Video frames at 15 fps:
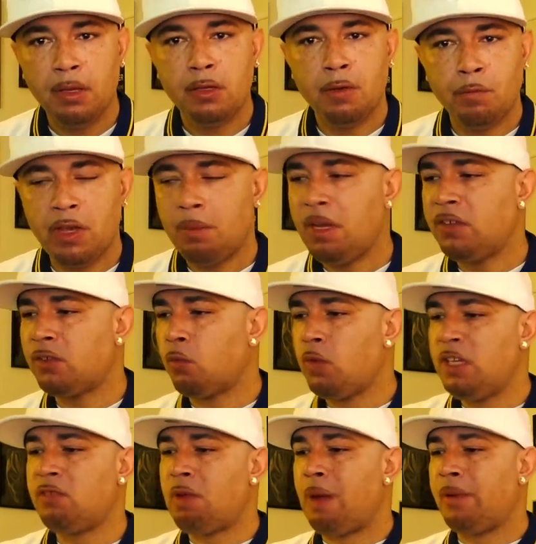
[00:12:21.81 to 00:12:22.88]
You feel me? It's a
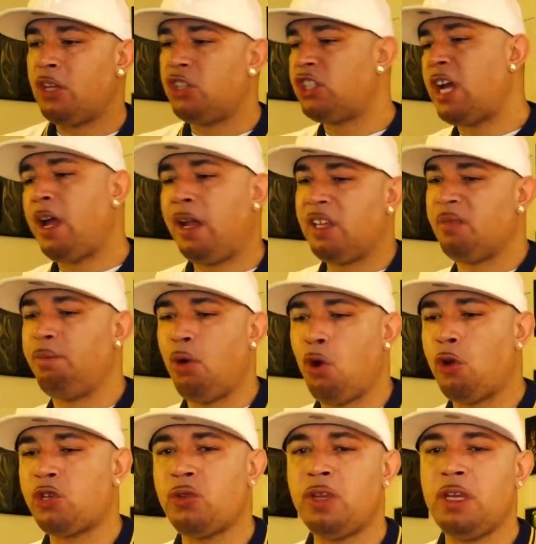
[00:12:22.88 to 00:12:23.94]
reason why when a child is
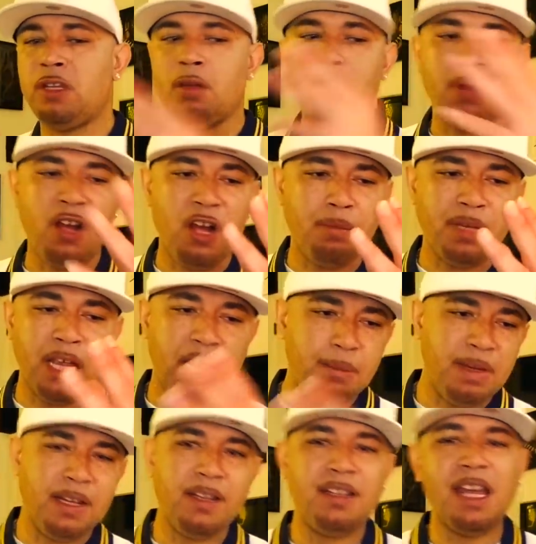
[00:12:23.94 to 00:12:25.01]
born, you need the mom name
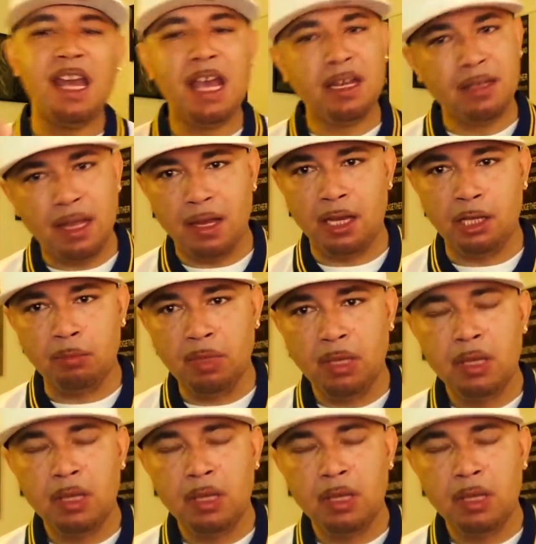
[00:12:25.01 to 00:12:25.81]
and a dad name.